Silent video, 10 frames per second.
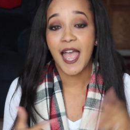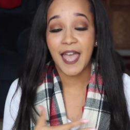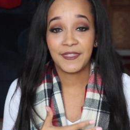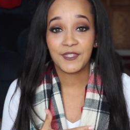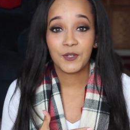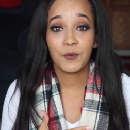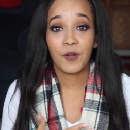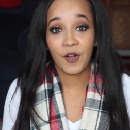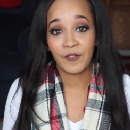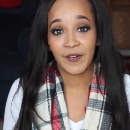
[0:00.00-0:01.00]
at the school
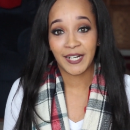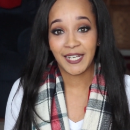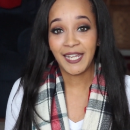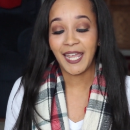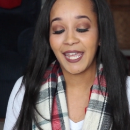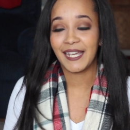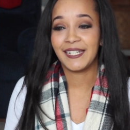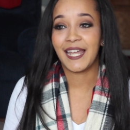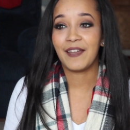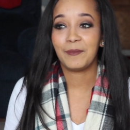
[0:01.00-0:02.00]
already,
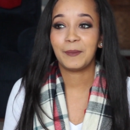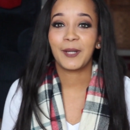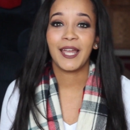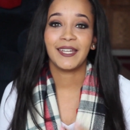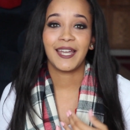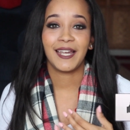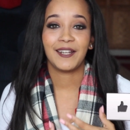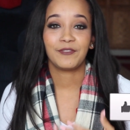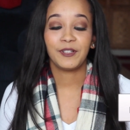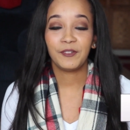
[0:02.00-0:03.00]
and I remember I
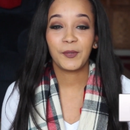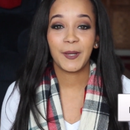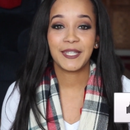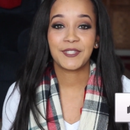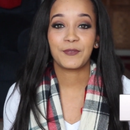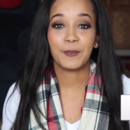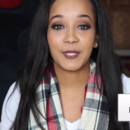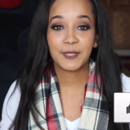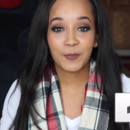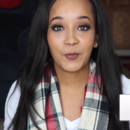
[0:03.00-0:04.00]
got a friend request from
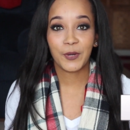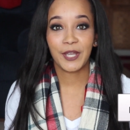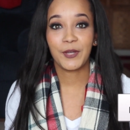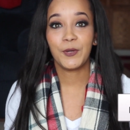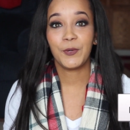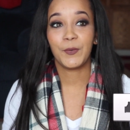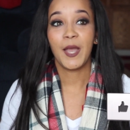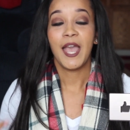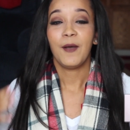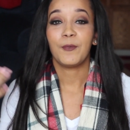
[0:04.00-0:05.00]
this boy who
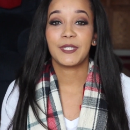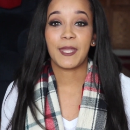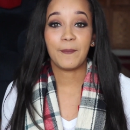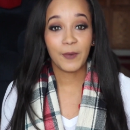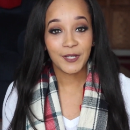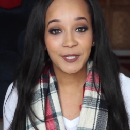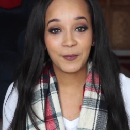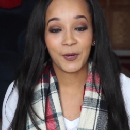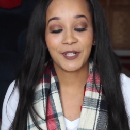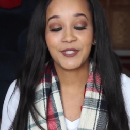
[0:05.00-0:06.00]
was in
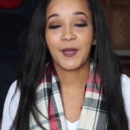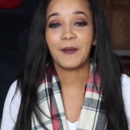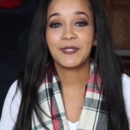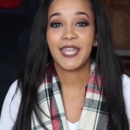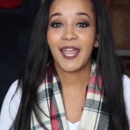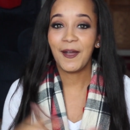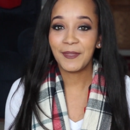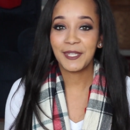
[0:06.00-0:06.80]
Baltimore. So I was like, oh,